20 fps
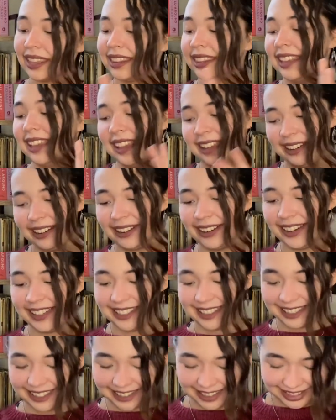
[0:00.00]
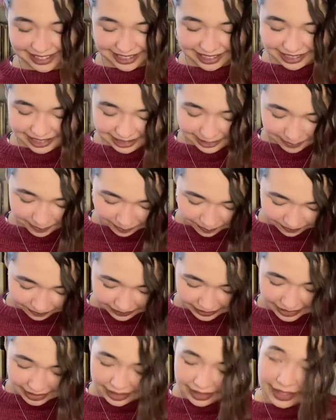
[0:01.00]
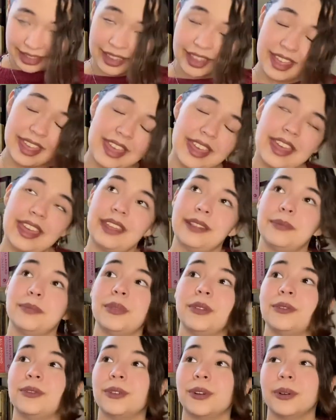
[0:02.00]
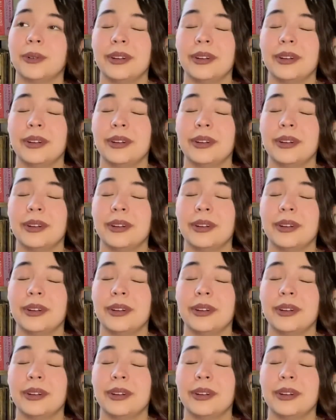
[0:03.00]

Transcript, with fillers: the increases on this. And before,